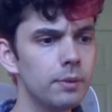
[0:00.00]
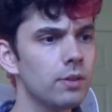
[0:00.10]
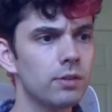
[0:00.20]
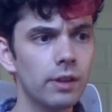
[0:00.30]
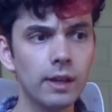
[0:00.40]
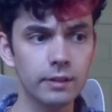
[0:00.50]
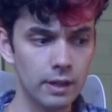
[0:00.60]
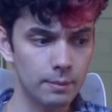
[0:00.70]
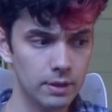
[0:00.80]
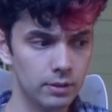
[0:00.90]
second
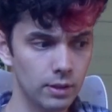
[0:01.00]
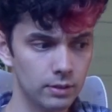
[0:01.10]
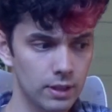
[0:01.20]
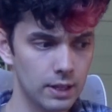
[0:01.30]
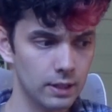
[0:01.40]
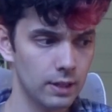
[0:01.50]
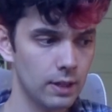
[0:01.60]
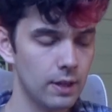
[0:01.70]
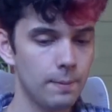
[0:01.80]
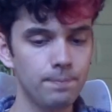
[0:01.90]
time I saw a snake.
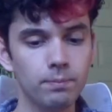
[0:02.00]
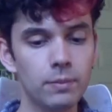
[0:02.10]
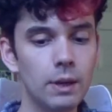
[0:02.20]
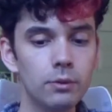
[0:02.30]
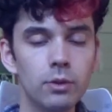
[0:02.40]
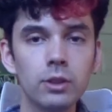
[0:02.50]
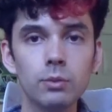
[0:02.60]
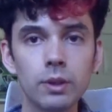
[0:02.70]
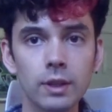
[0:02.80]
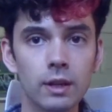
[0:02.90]
That was the only
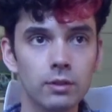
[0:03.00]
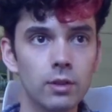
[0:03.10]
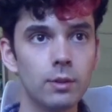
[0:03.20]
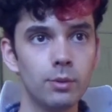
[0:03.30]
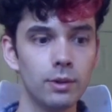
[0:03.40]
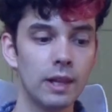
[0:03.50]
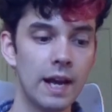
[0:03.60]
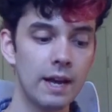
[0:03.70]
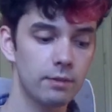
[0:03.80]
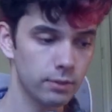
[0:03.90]
one that I saw that was
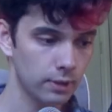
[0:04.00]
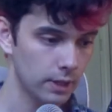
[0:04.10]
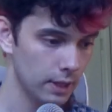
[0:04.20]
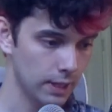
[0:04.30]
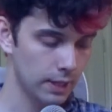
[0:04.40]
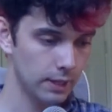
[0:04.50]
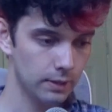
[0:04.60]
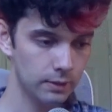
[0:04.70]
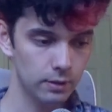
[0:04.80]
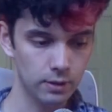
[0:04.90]
alive.
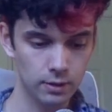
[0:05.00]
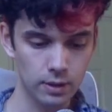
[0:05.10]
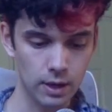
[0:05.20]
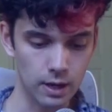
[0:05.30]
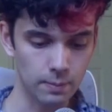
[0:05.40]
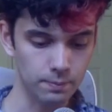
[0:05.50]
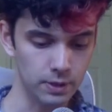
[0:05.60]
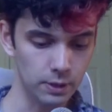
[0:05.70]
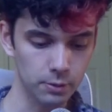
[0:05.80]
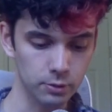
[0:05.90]
The
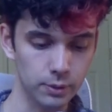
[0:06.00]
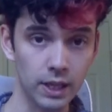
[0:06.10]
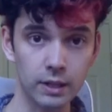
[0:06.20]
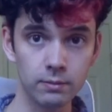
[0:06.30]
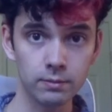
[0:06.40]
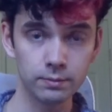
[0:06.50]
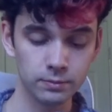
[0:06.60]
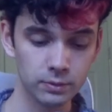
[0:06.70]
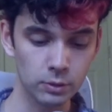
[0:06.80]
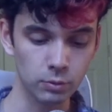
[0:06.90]
other ones were dead,
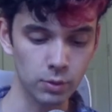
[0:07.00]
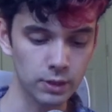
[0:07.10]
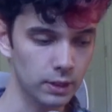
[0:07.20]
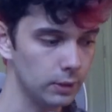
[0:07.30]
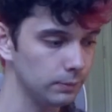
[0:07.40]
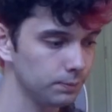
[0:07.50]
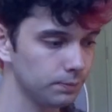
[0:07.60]
roadkill.